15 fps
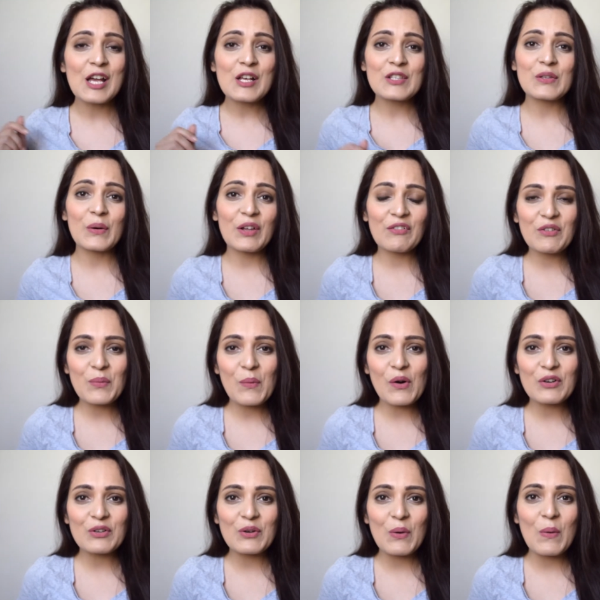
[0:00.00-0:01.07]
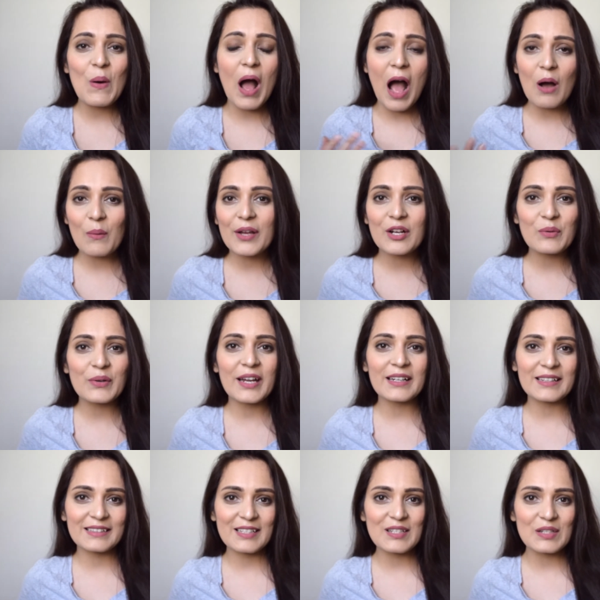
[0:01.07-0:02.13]
So if you want to know how I
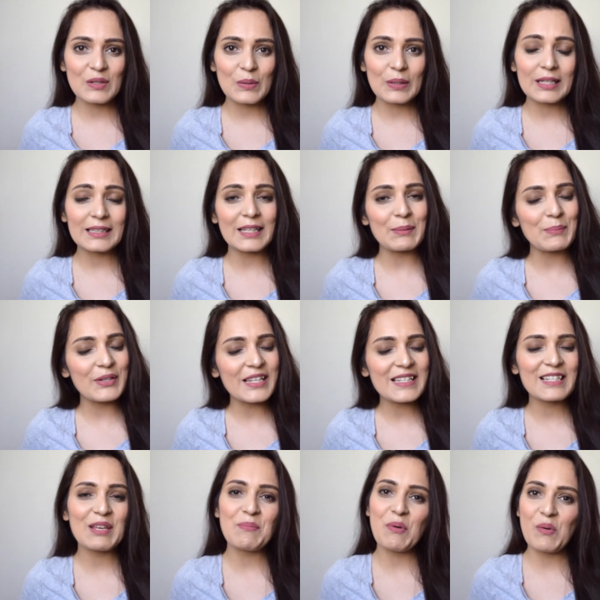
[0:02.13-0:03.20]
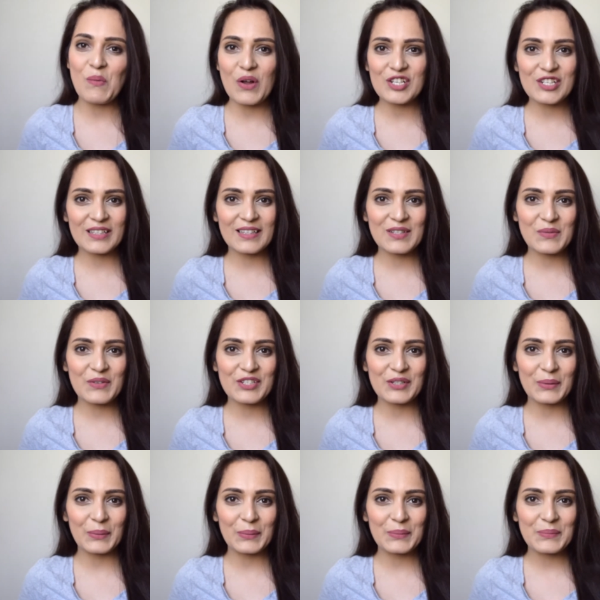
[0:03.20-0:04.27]
created this look, then please keep on watching this video.